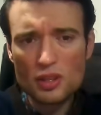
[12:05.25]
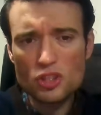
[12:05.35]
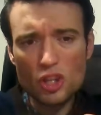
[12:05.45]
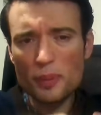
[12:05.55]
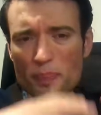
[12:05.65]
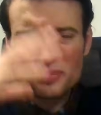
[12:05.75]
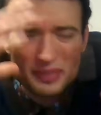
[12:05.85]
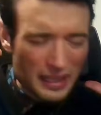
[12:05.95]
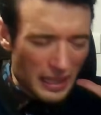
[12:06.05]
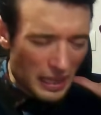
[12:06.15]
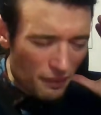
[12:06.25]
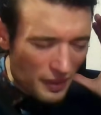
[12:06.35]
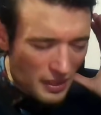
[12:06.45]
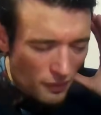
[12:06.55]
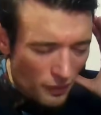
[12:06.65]
So if
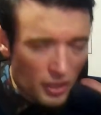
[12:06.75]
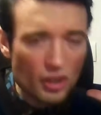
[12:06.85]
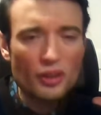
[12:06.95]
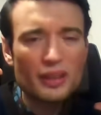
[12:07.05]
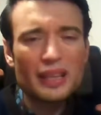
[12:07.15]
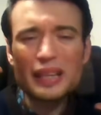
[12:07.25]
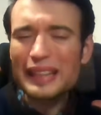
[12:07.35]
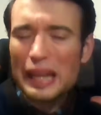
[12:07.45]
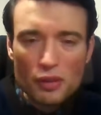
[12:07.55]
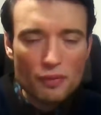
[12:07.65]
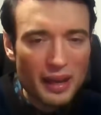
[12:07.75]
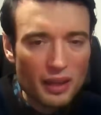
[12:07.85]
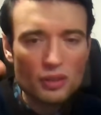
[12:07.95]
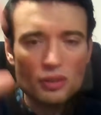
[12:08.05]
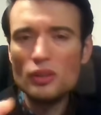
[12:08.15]
this video gave you
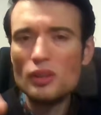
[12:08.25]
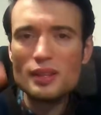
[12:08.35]
value,